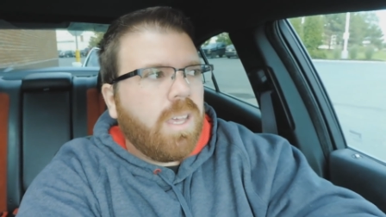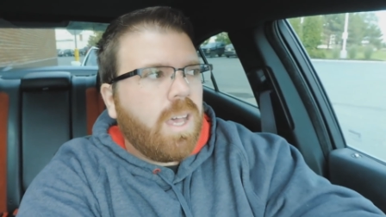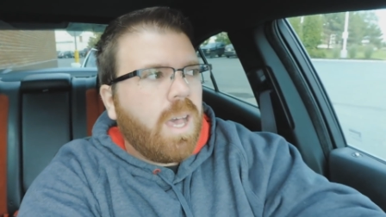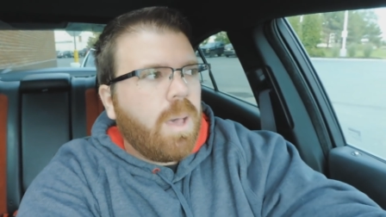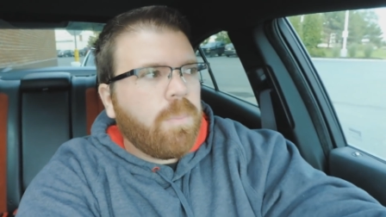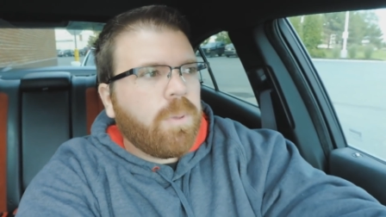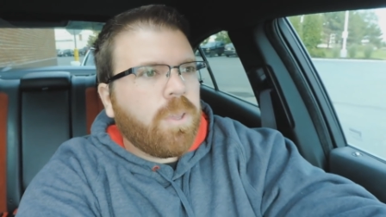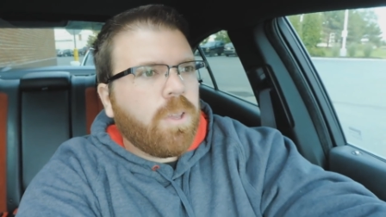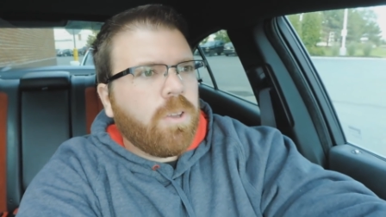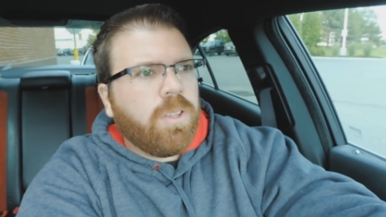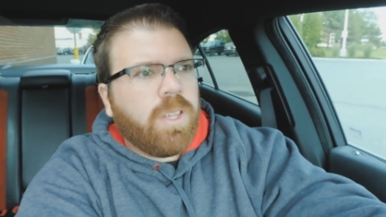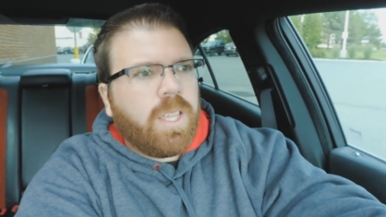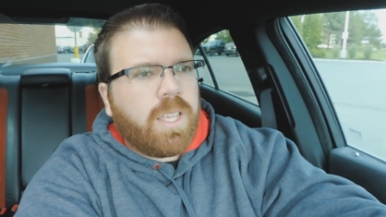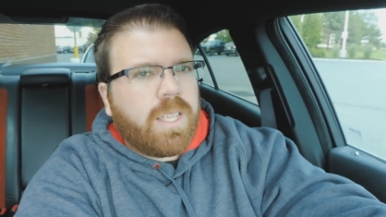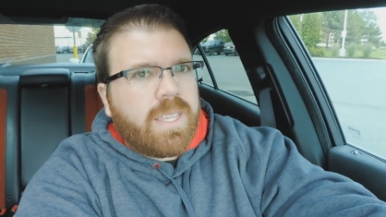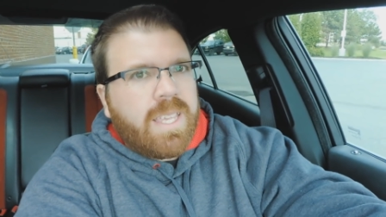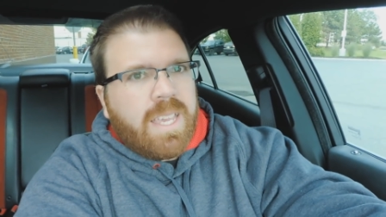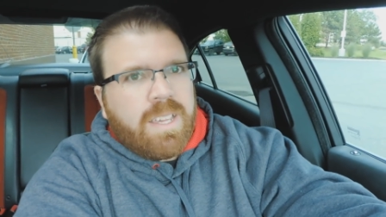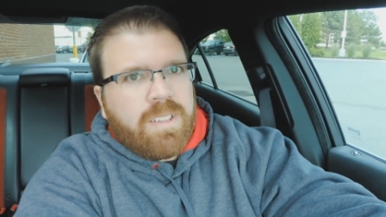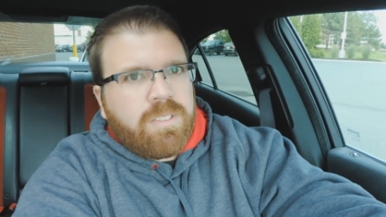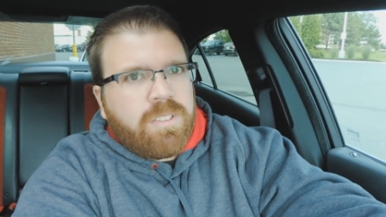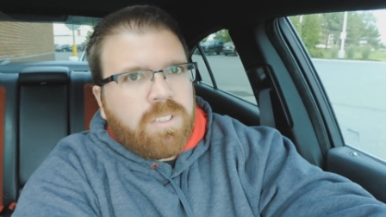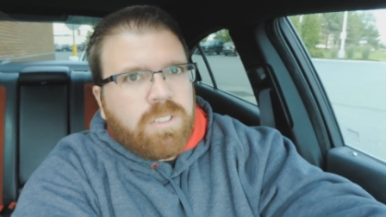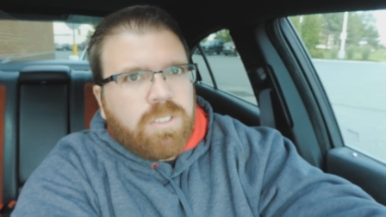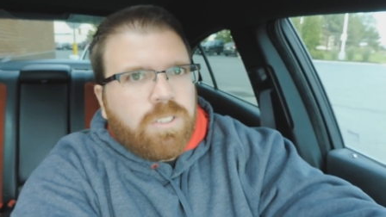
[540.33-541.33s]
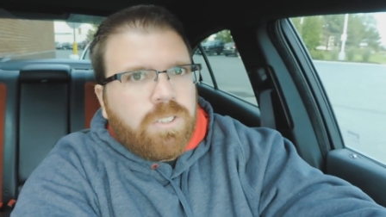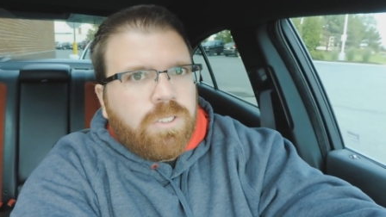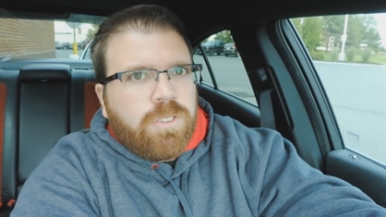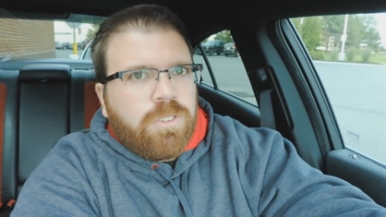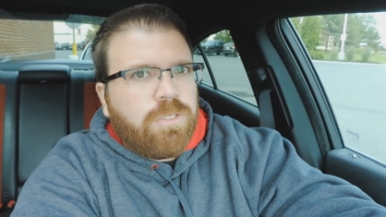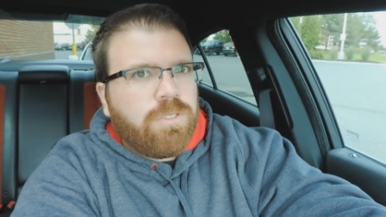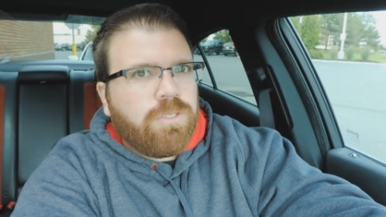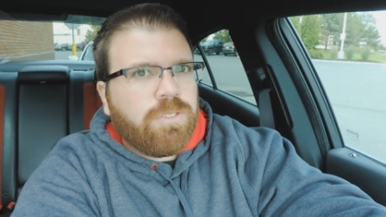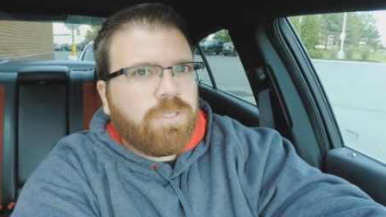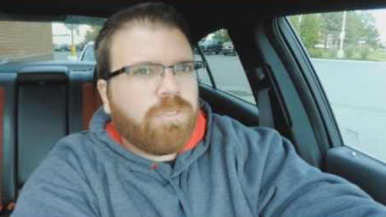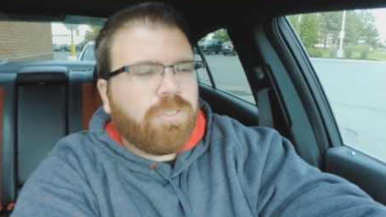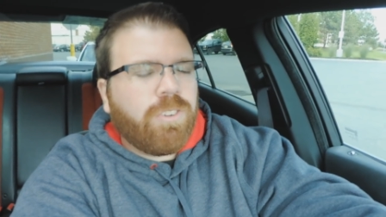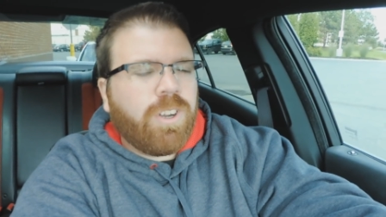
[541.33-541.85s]
I've been going like testing
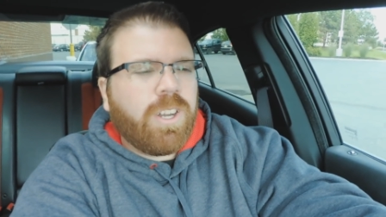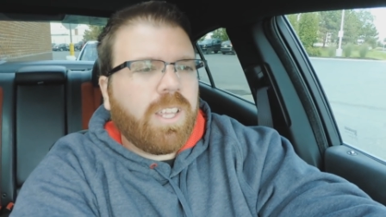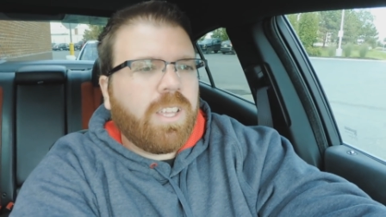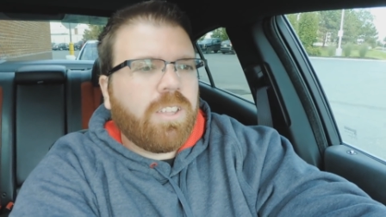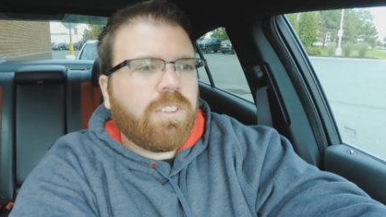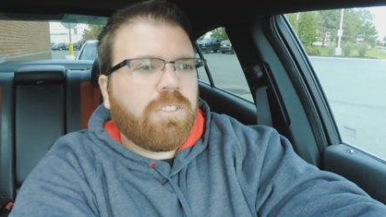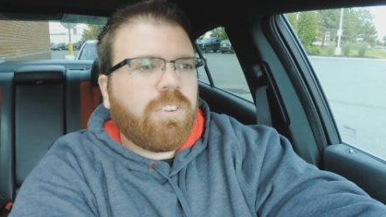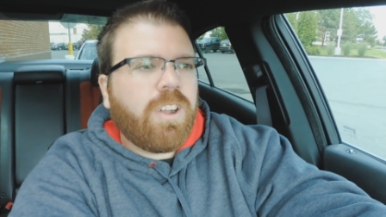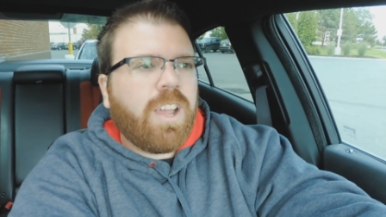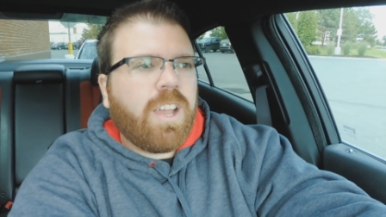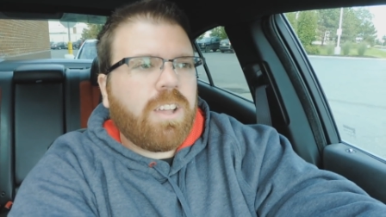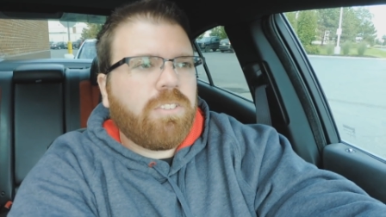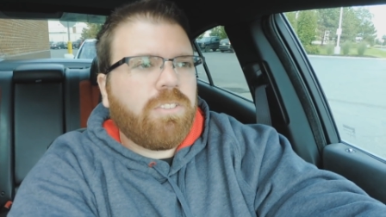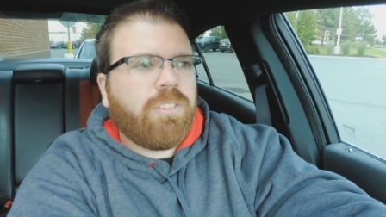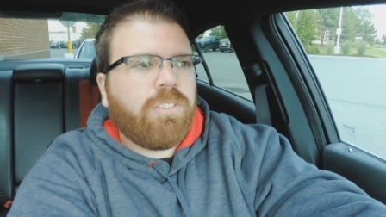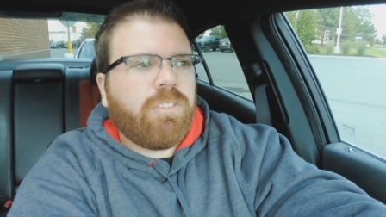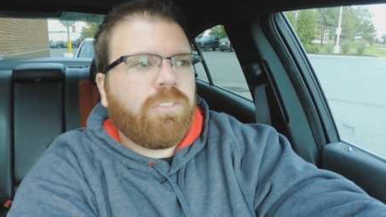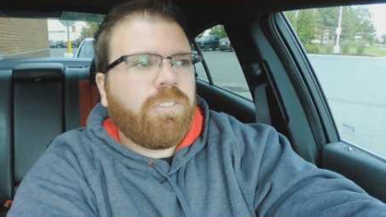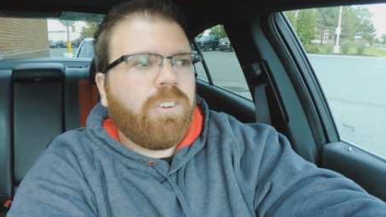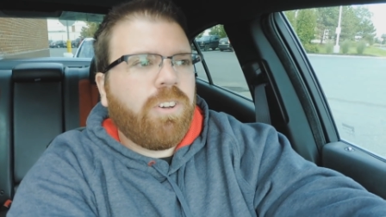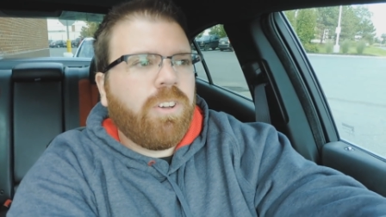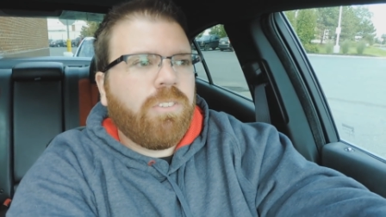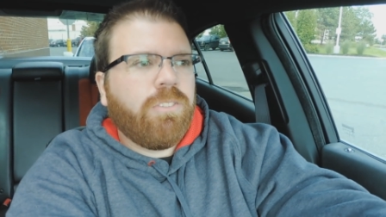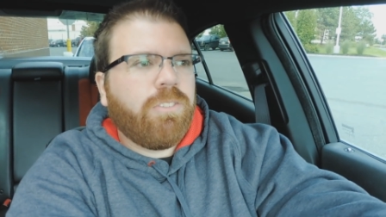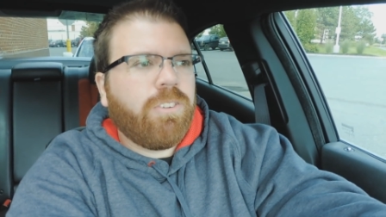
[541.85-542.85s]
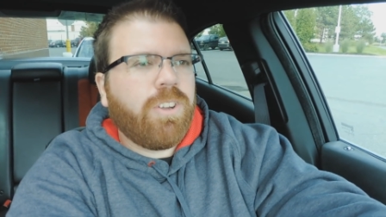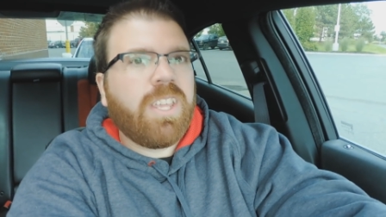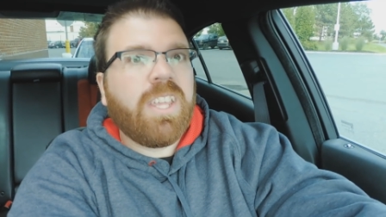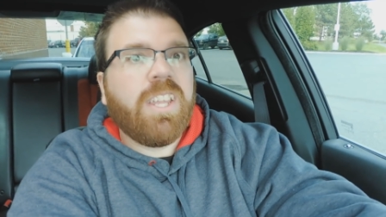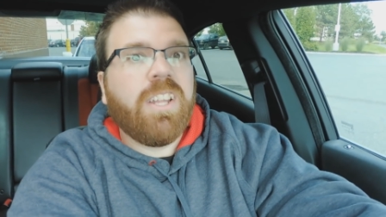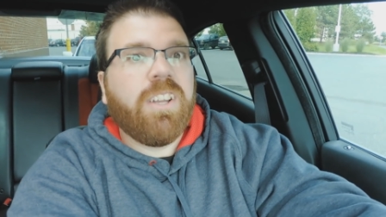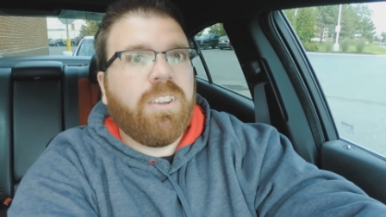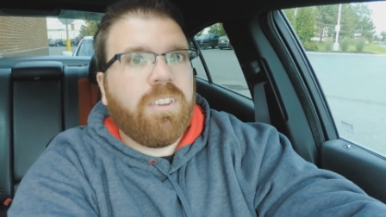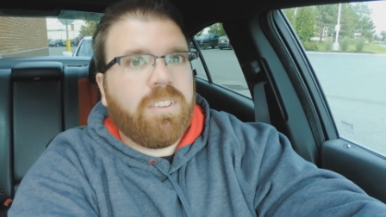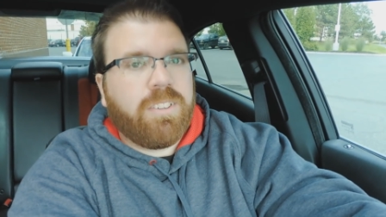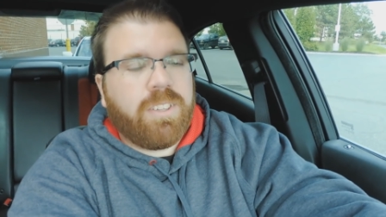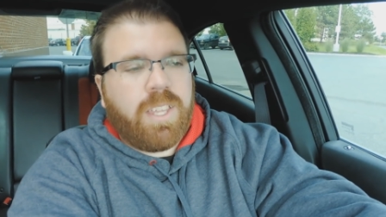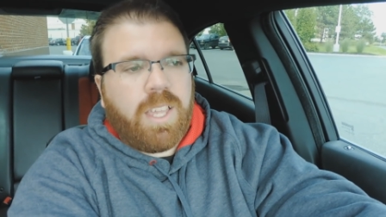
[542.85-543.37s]
tunes and running at tracks for fun for
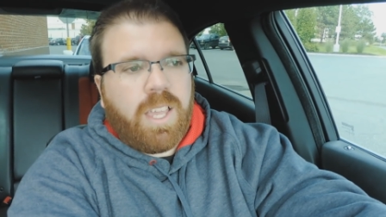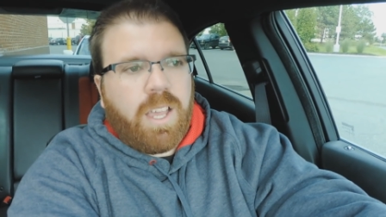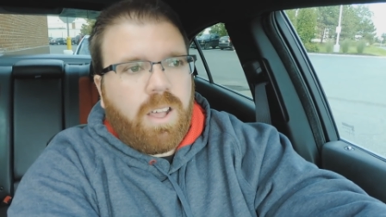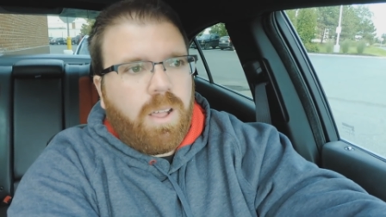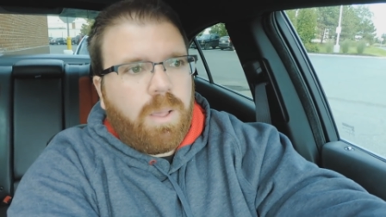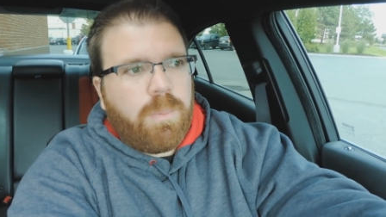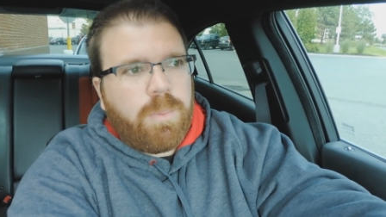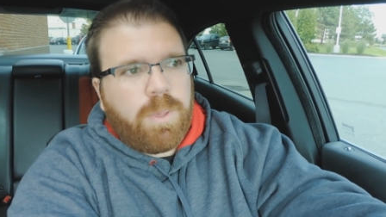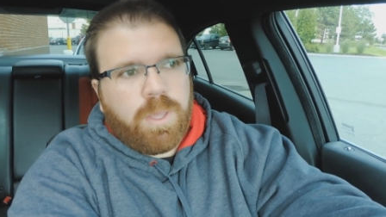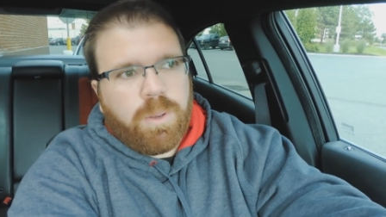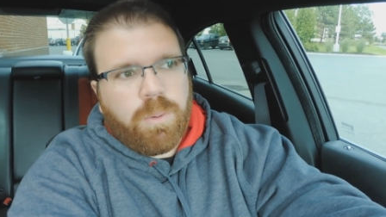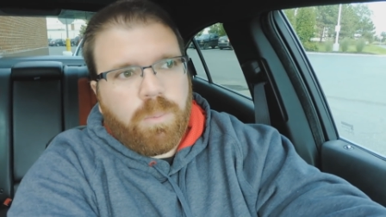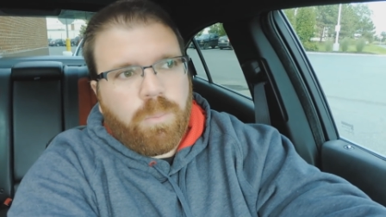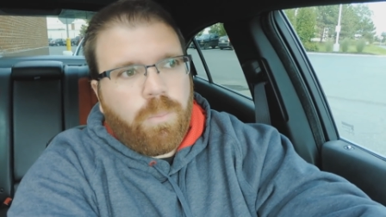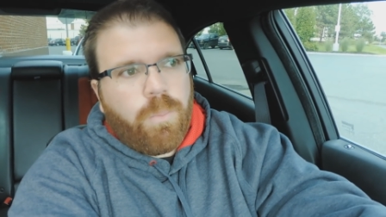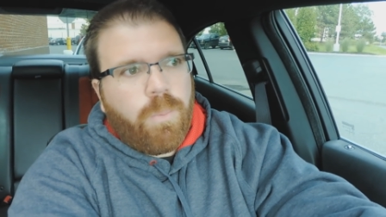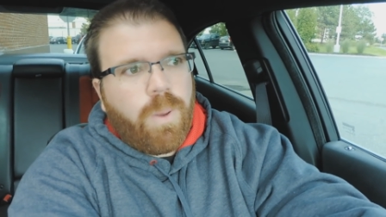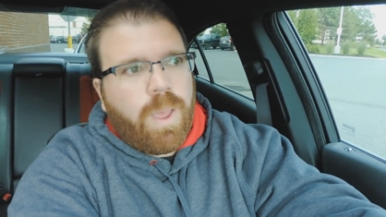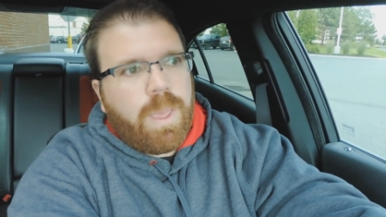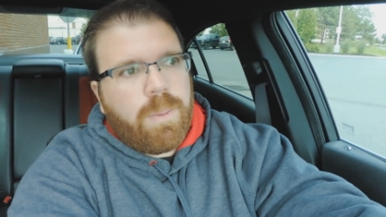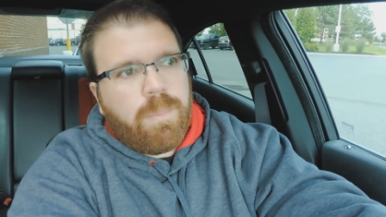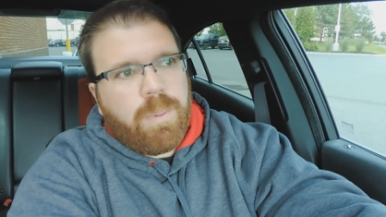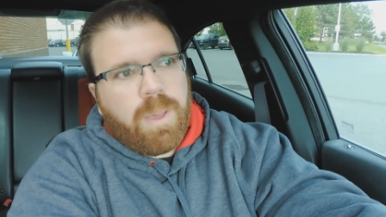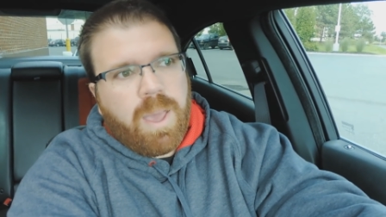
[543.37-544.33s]
years now. Way